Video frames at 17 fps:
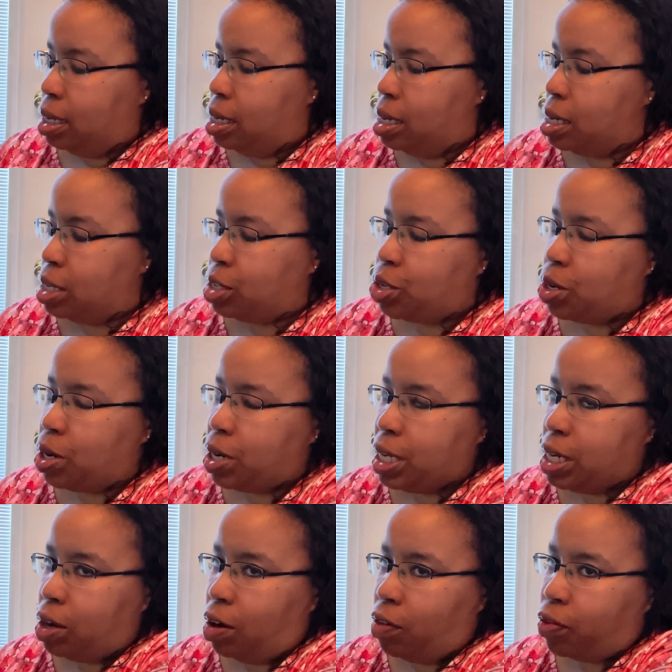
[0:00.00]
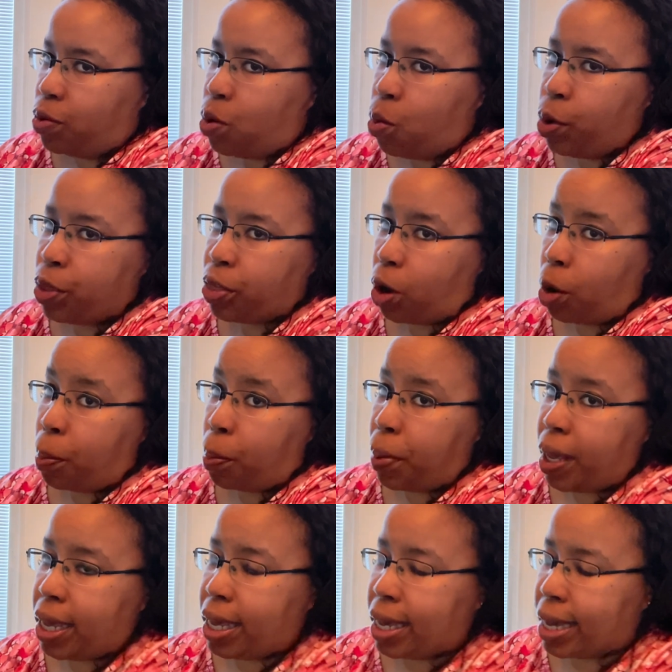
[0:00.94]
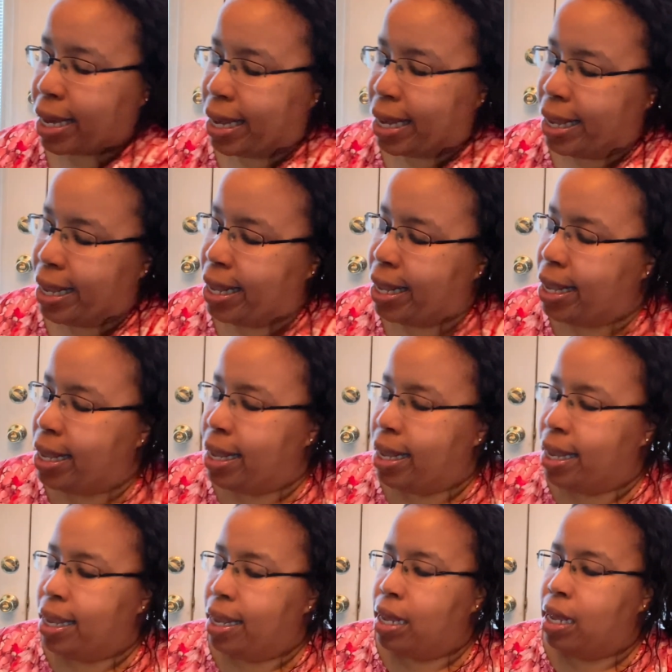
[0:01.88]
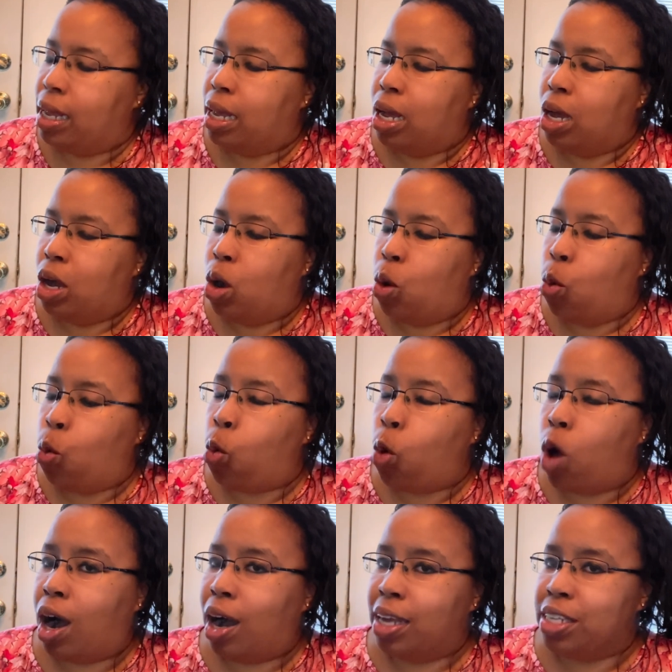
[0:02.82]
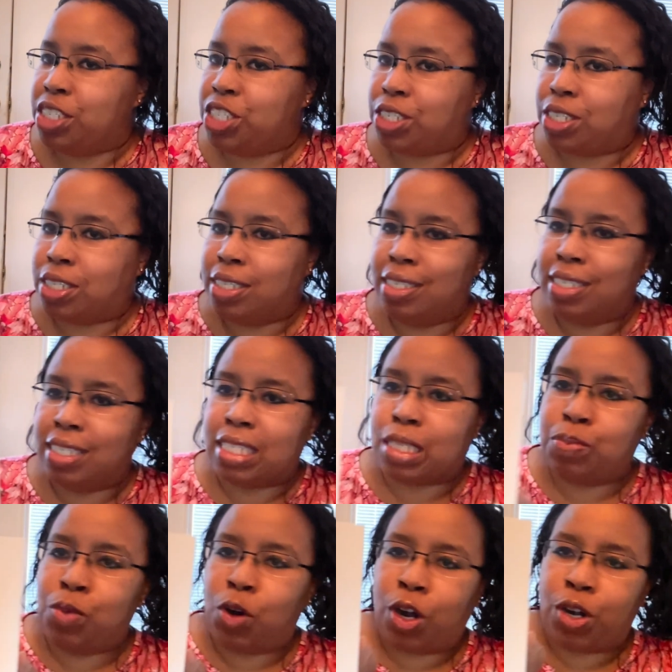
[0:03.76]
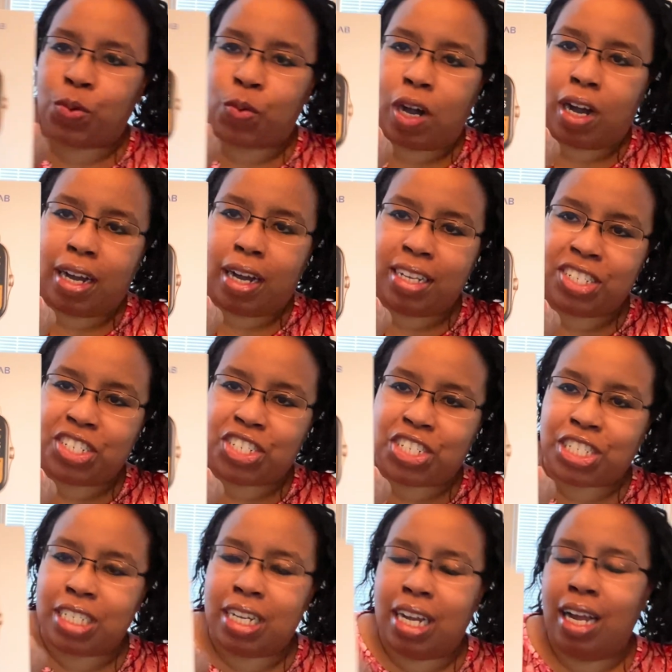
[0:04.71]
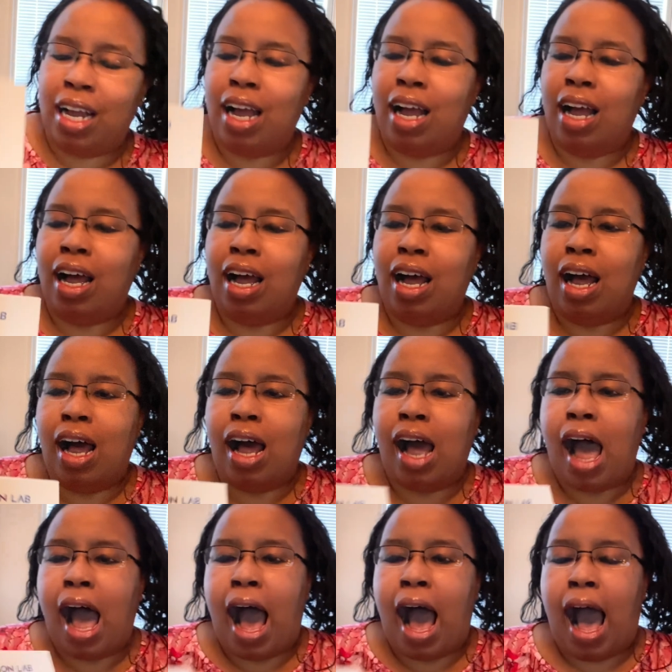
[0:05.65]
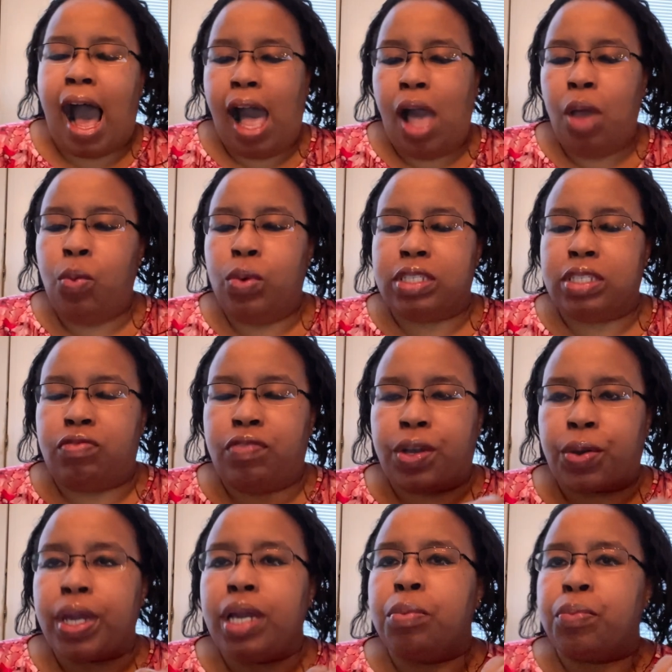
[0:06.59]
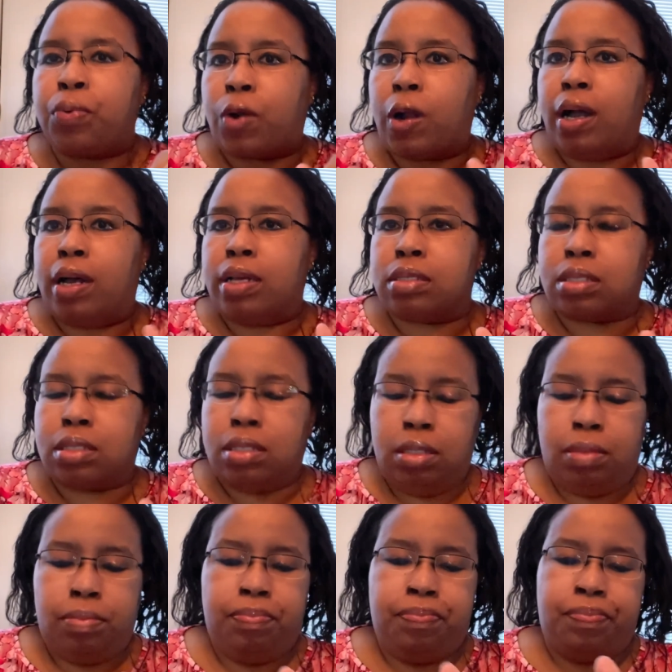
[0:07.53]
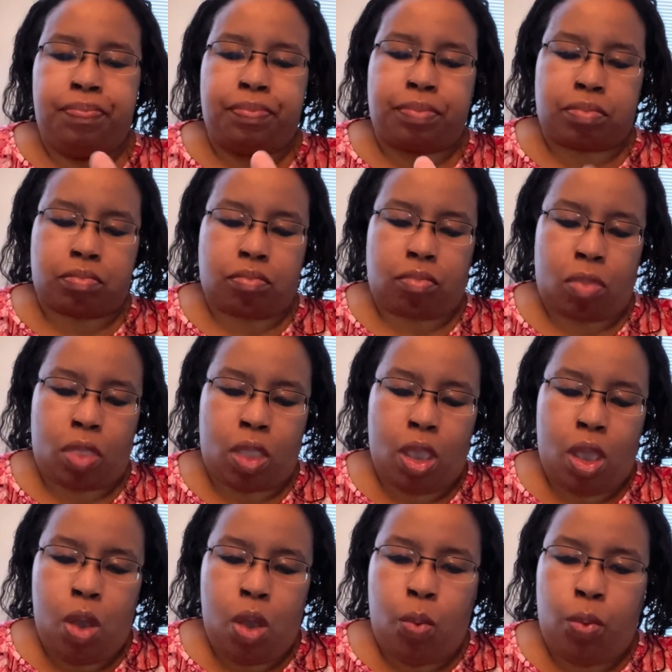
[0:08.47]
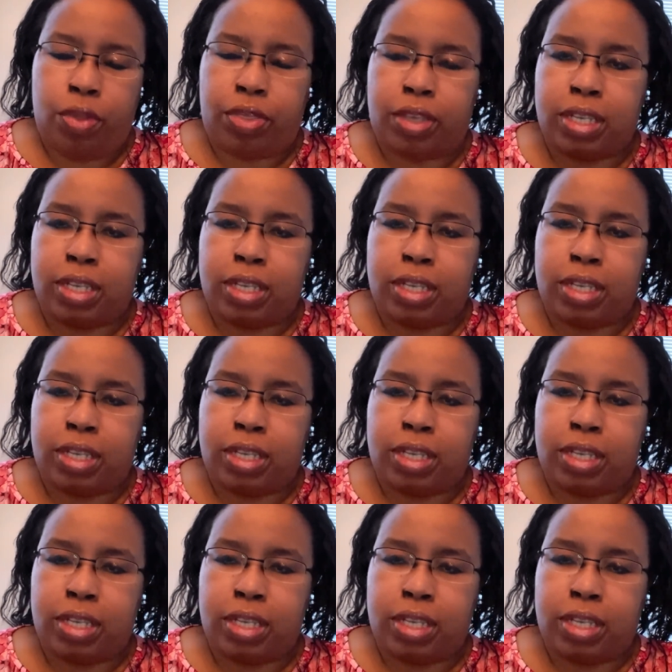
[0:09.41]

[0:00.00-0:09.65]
starting off with our pink watch, smartwatch. I was very impressed with the